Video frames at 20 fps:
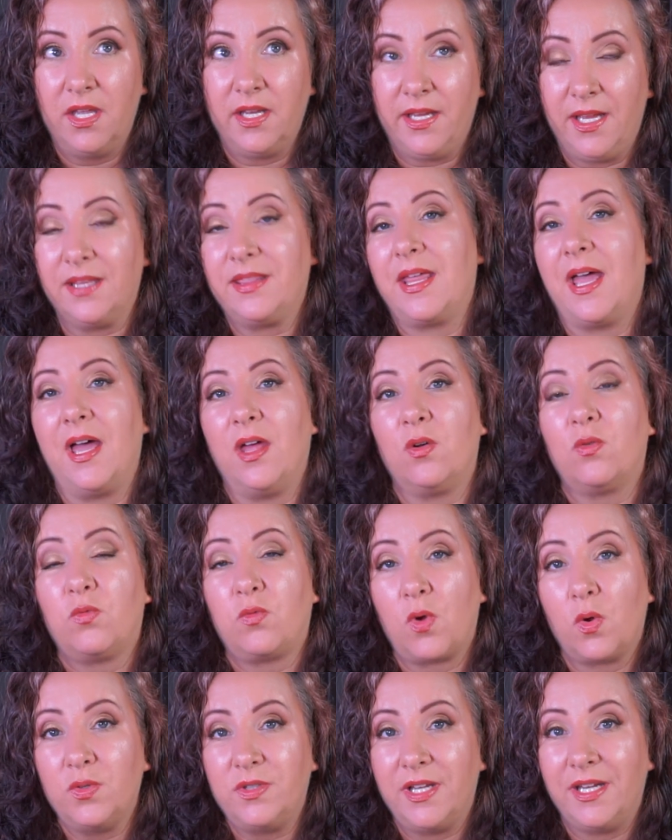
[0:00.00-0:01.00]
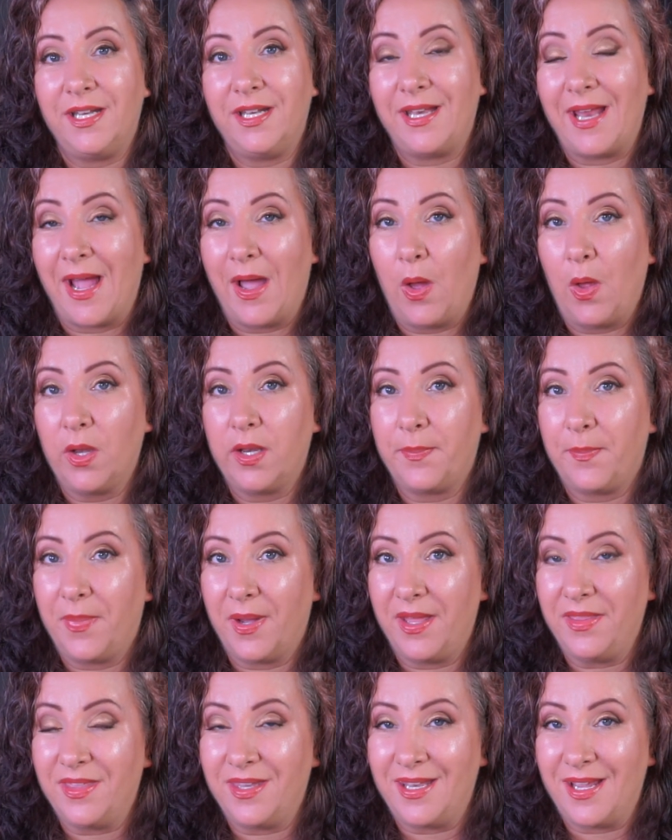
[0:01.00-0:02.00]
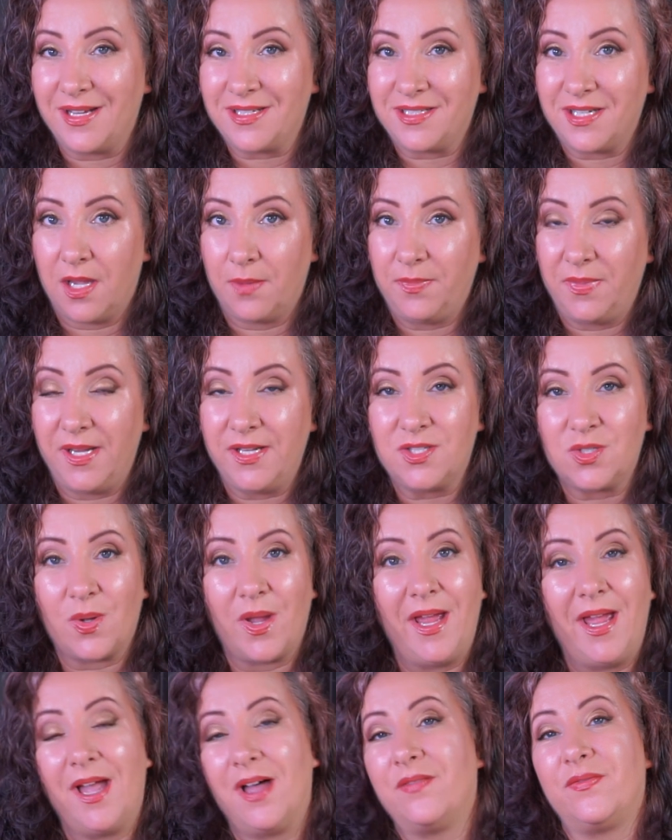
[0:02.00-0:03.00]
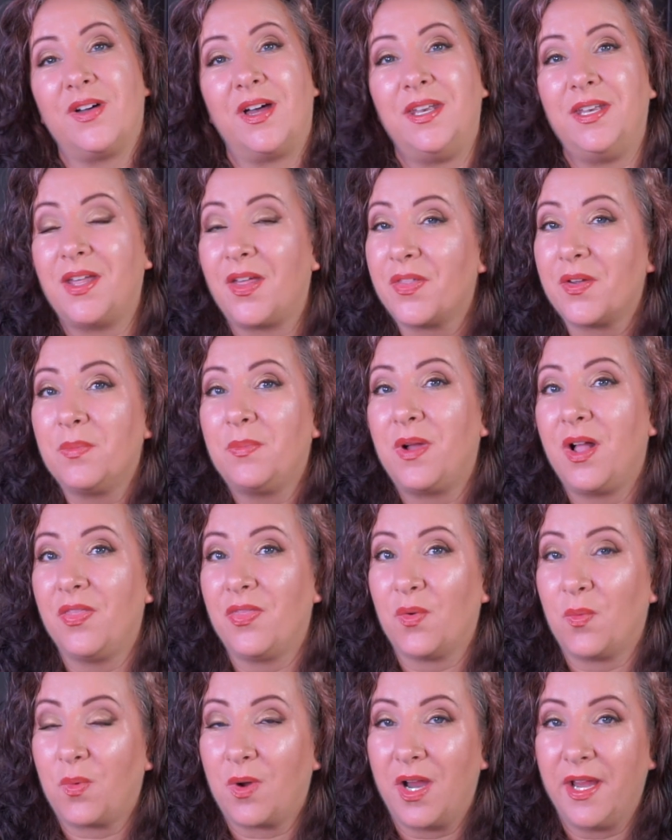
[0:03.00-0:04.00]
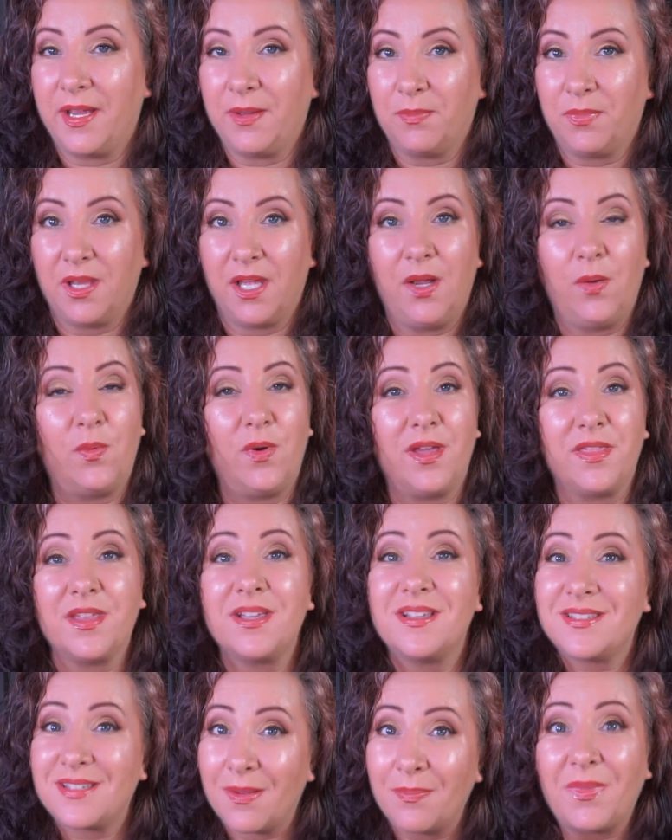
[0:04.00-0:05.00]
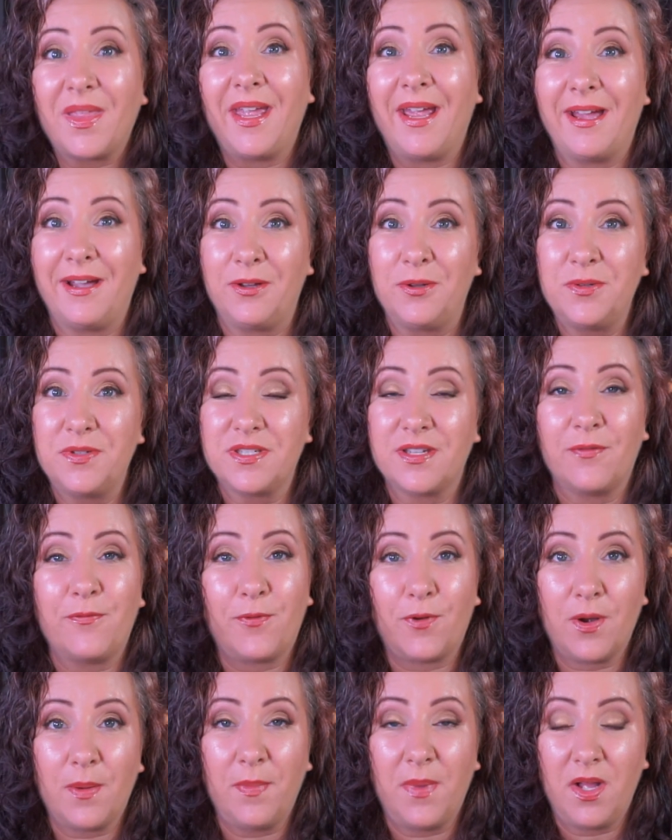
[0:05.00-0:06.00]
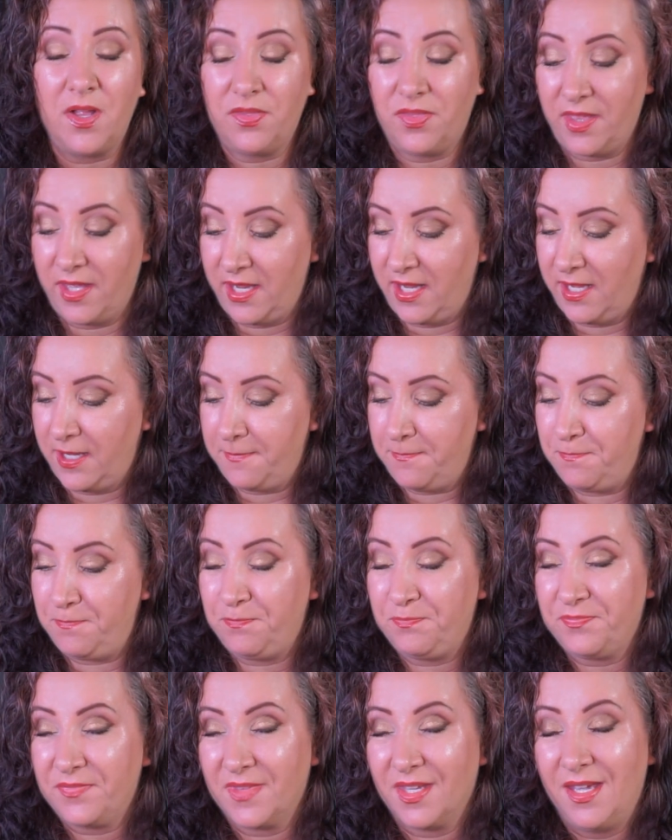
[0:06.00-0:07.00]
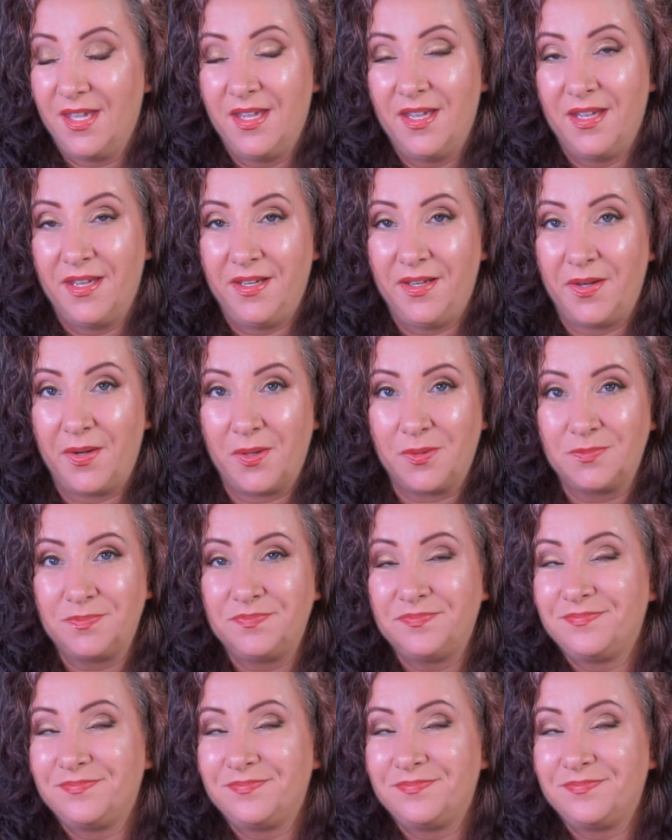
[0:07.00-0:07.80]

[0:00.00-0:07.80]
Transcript: get that rotated out by the next update, so I have another month where I can play with something else for a month and you know,